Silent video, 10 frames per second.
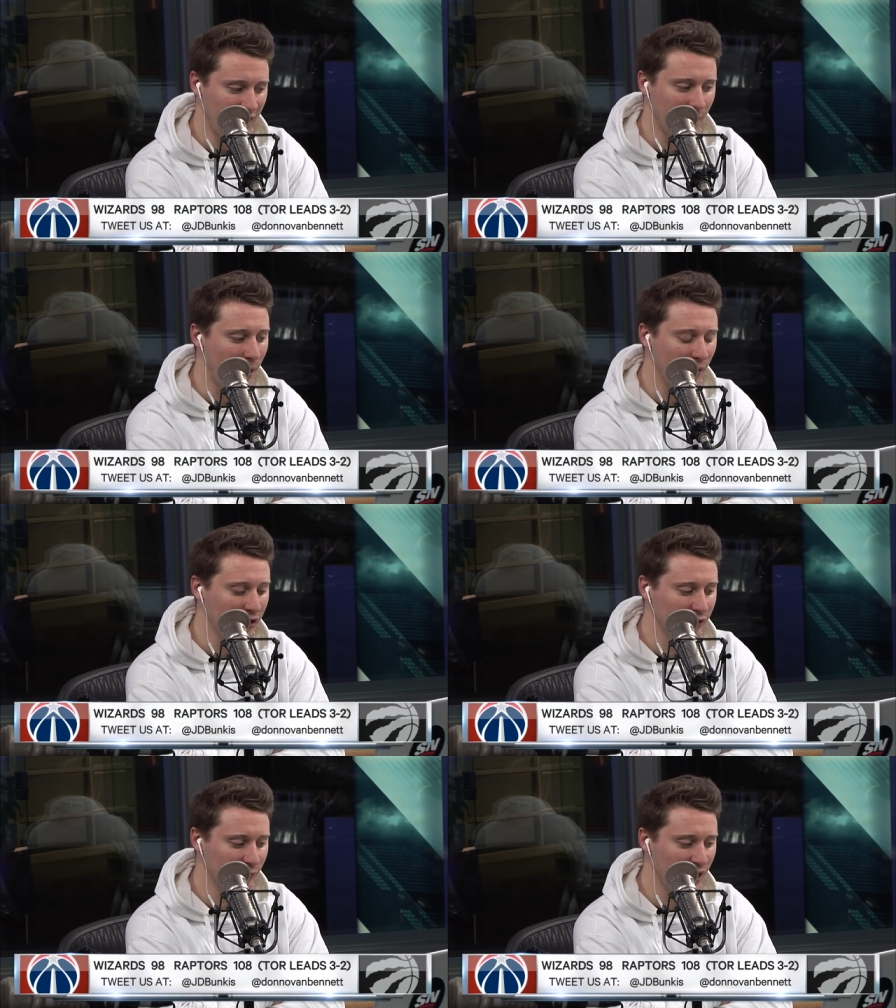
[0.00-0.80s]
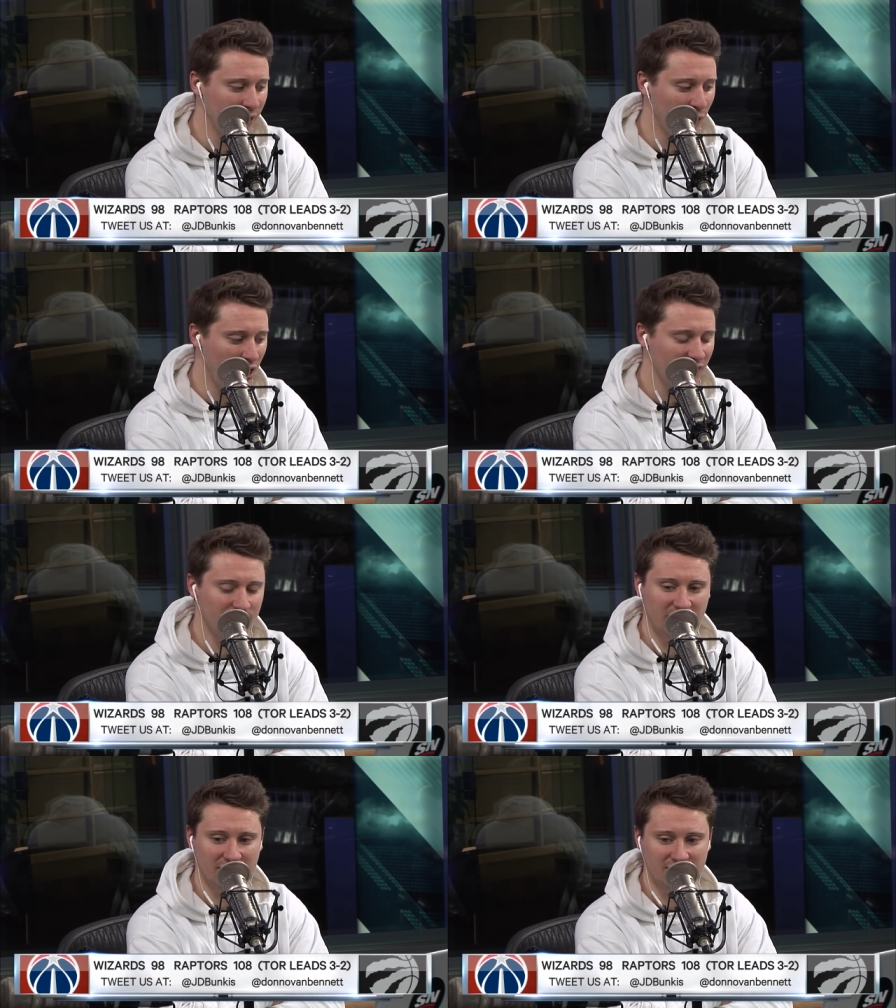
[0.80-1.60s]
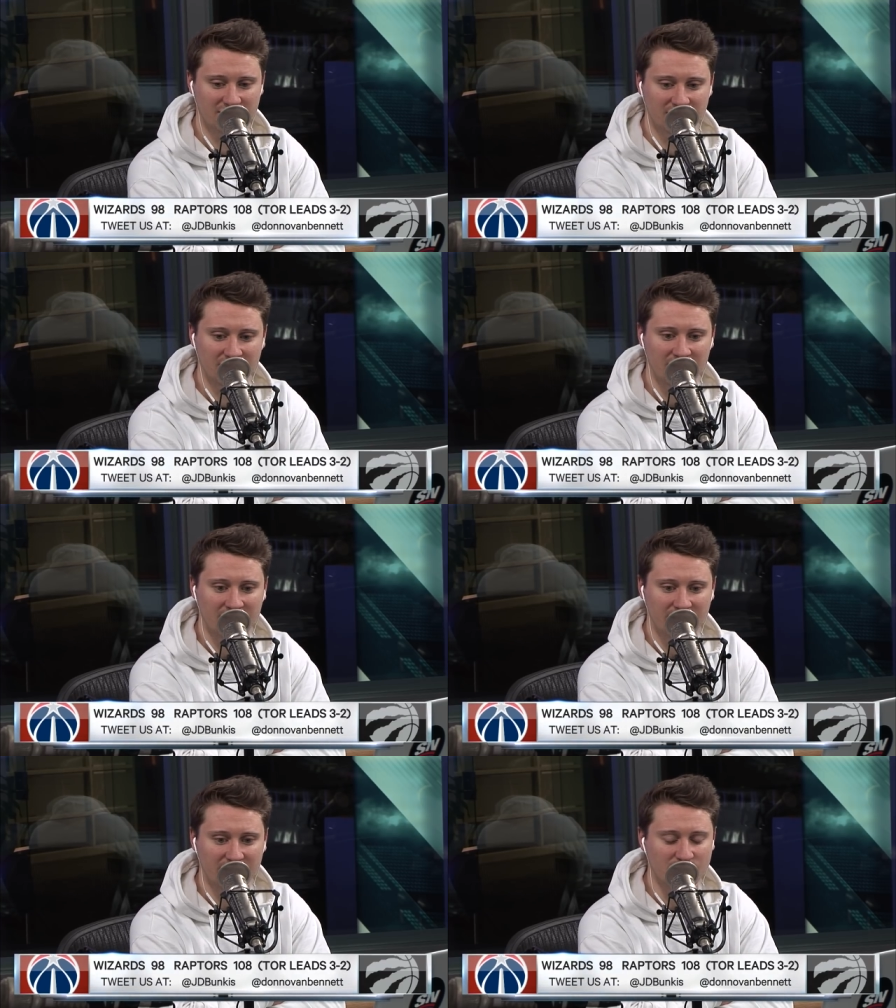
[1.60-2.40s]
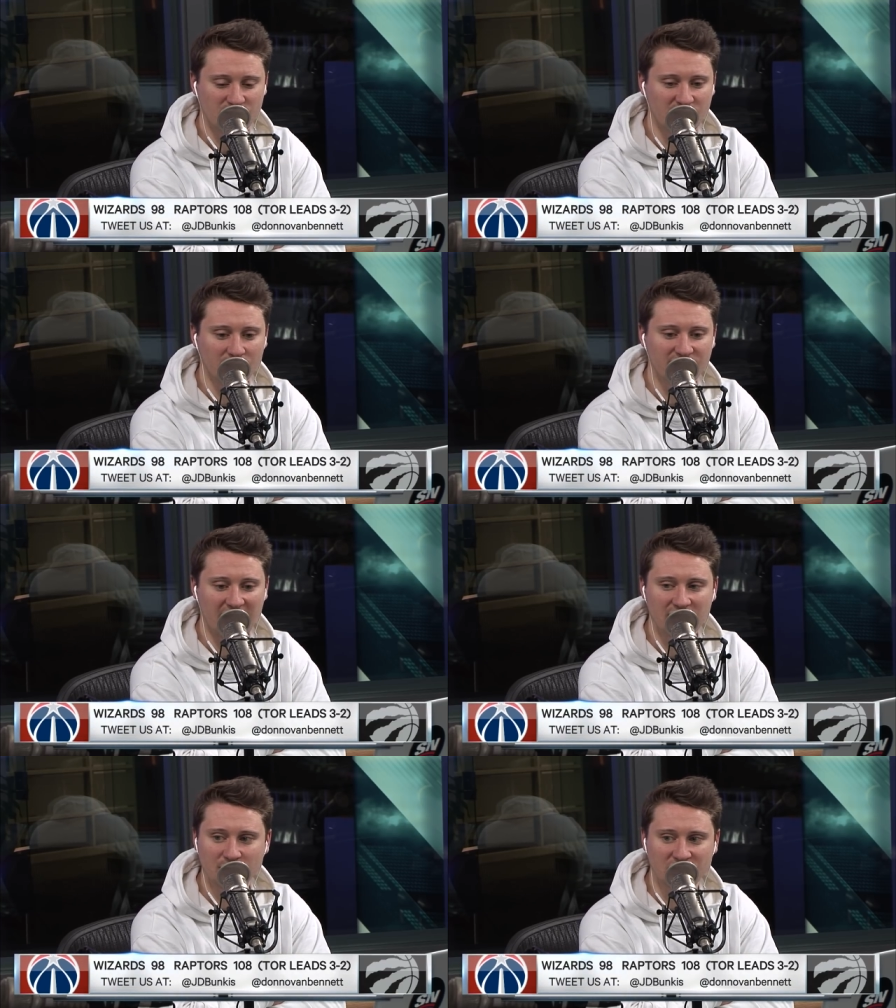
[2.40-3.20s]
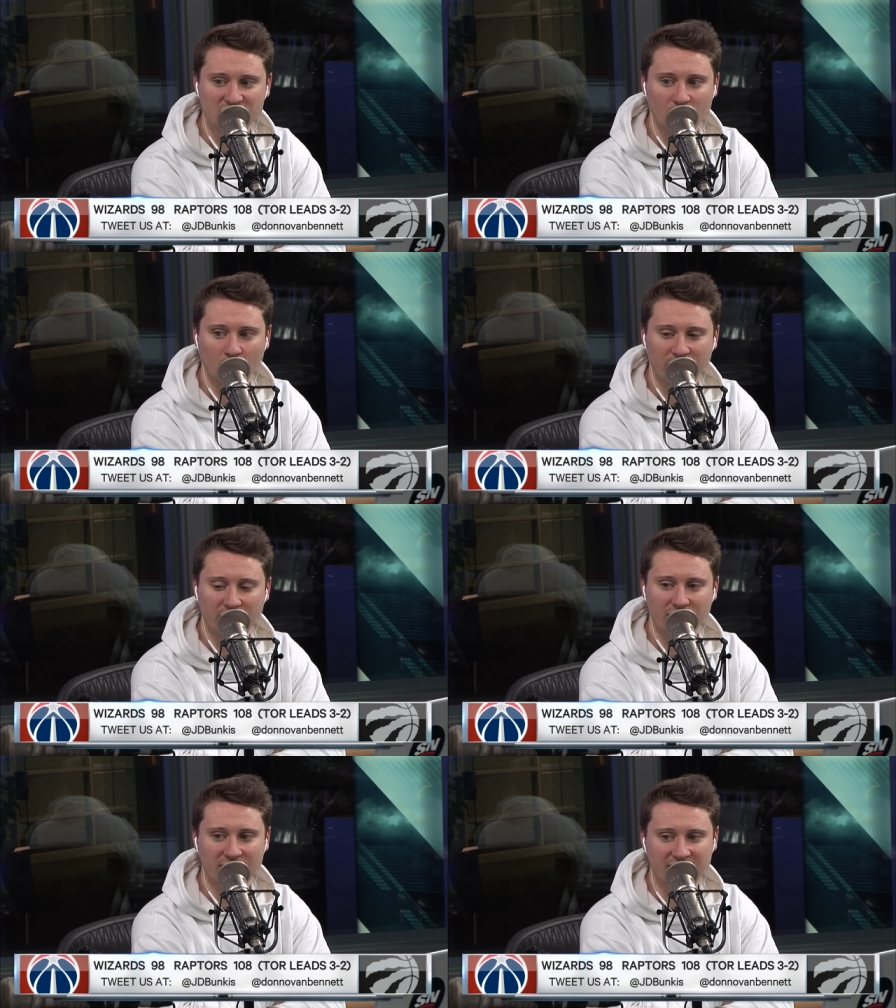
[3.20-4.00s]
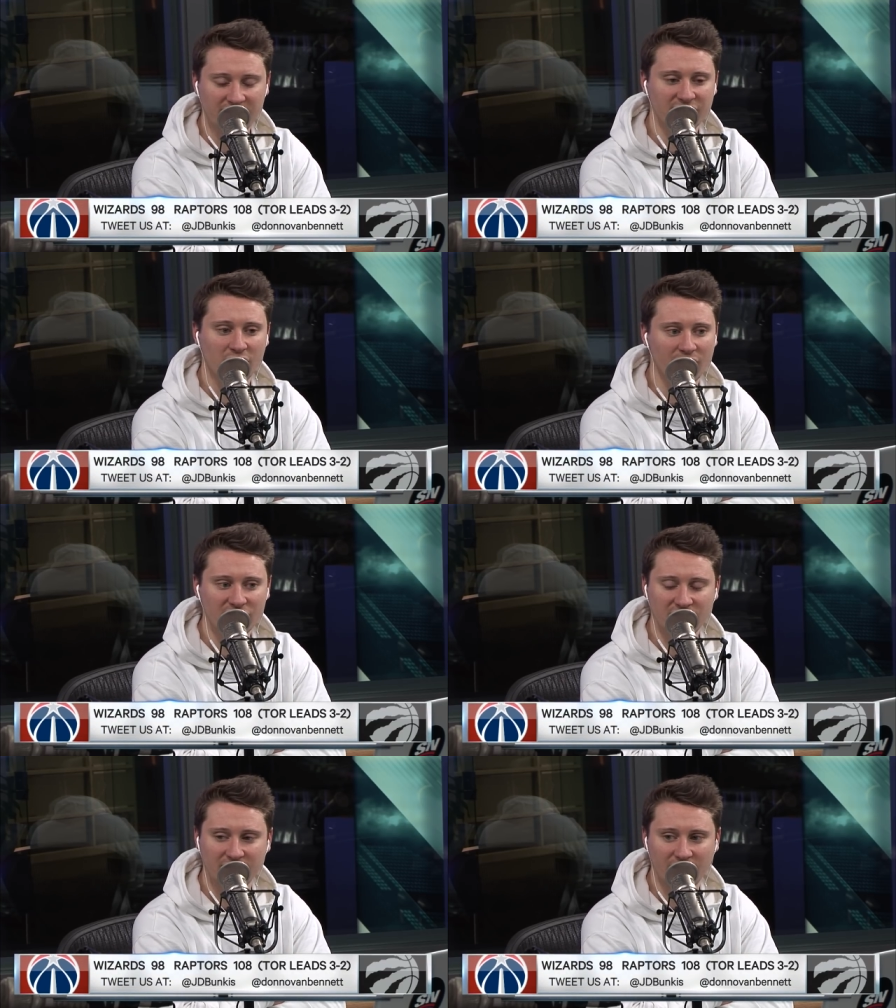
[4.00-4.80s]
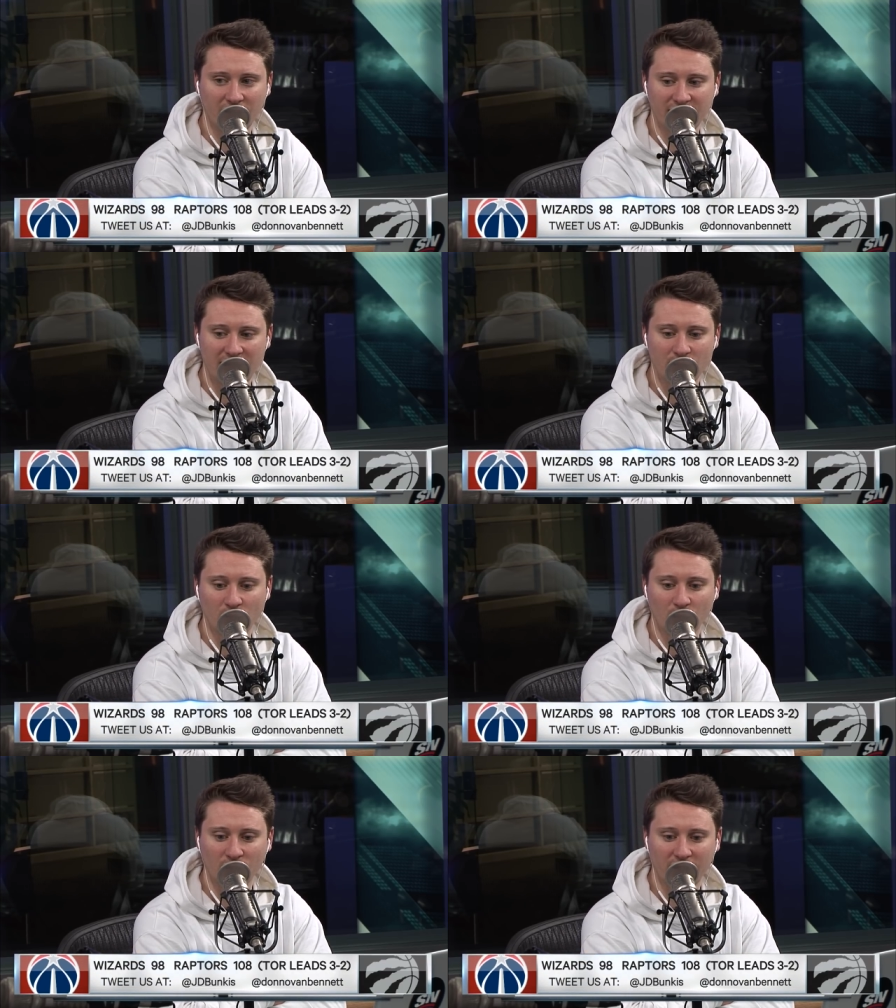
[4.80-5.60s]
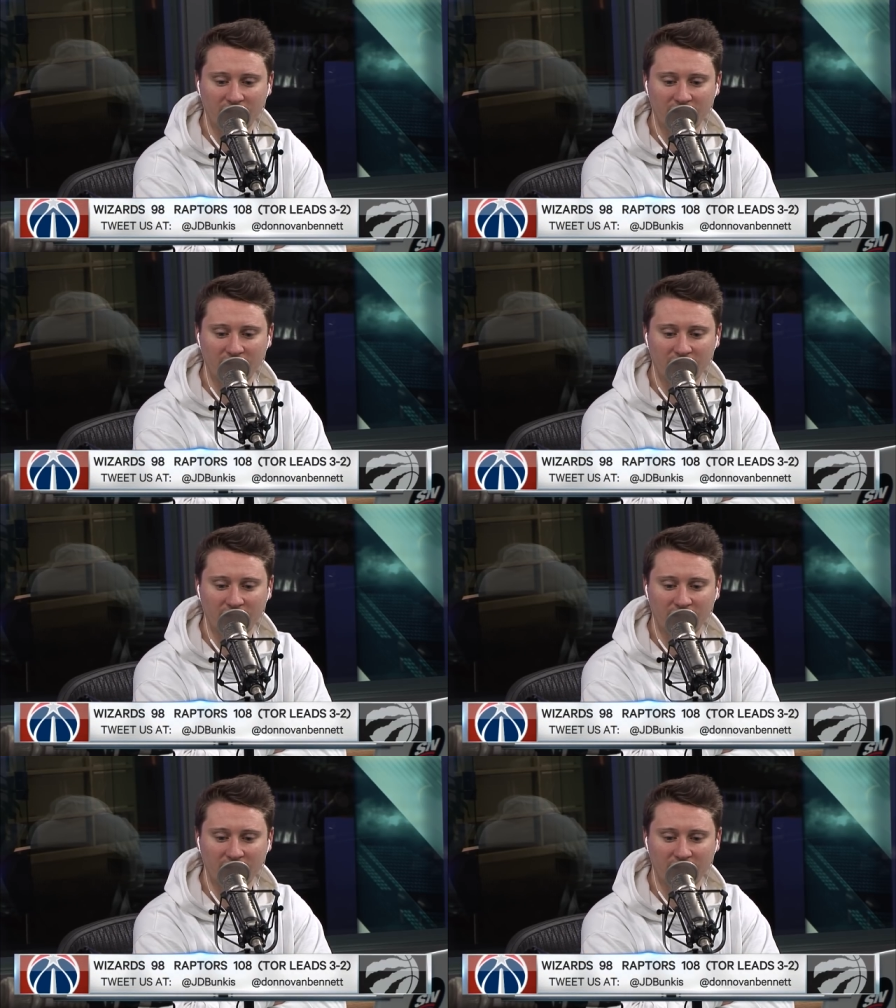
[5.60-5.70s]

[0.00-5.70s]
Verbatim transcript: I'm I'm not going to write him off because this series has been so weird, and he is obviously a very capable player.